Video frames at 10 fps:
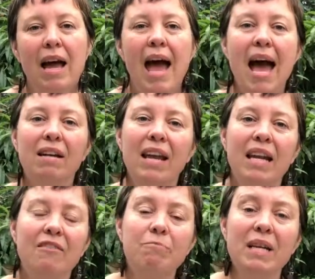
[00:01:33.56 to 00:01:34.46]
Our
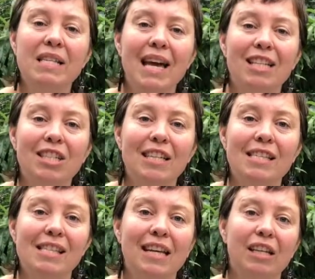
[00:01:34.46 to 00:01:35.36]
native bees actually
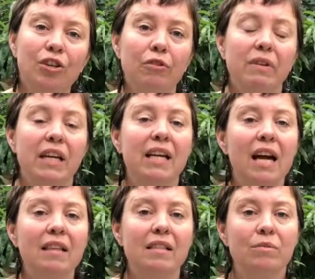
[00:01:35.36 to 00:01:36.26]
see in UV
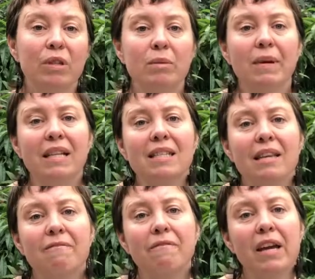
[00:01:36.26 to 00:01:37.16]
colours, which means
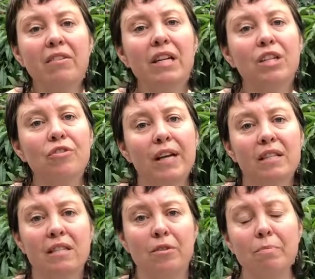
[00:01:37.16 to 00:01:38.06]
they're very
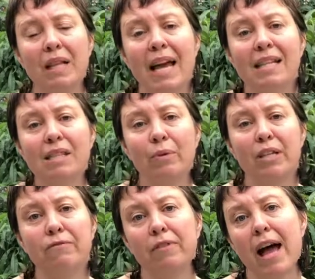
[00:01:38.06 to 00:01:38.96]
attracted to plants
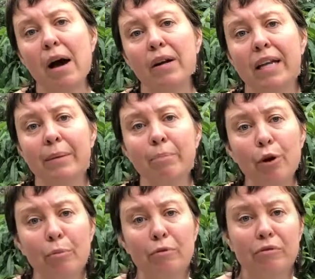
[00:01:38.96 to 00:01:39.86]
which flower in
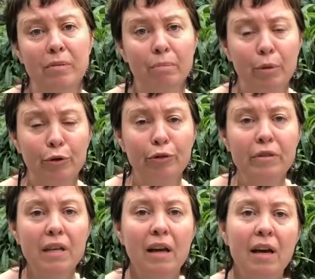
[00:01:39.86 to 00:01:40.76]
purples and
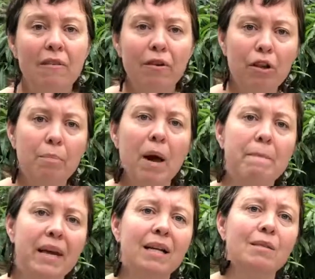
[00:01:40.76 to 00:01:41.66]
blues, followed by
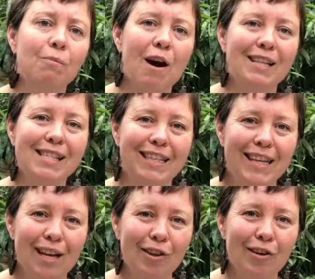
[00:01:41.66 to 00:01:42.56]
pinks, whites and
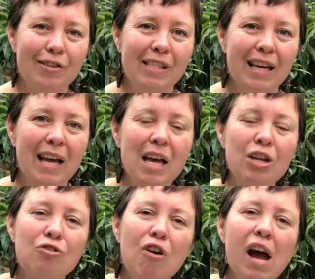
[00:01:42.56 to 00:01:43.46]
yellows.
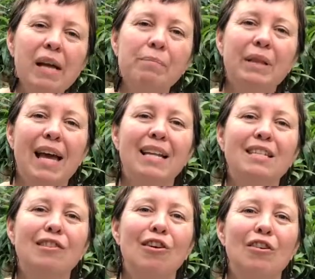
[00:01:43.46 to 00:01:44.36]
Try and
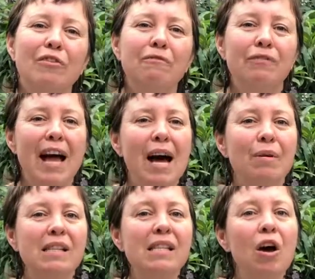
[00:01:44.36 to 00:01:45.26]
plant a lot of
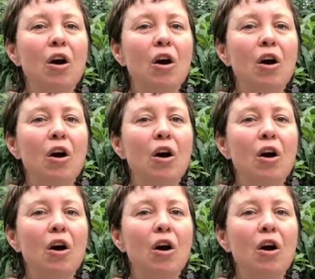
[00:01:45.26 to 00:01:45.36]
flowers